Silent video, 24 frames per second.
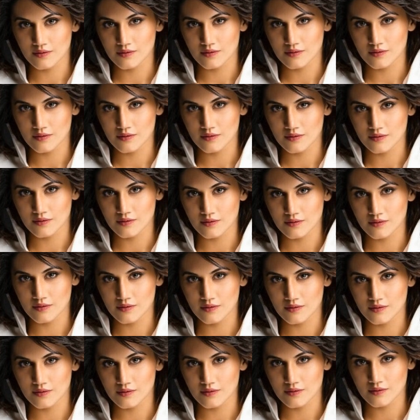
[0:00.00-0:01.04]

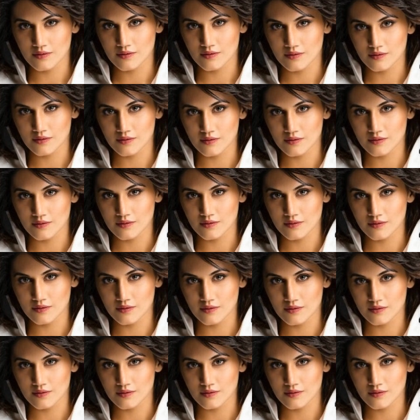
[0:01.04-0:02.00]
(silence)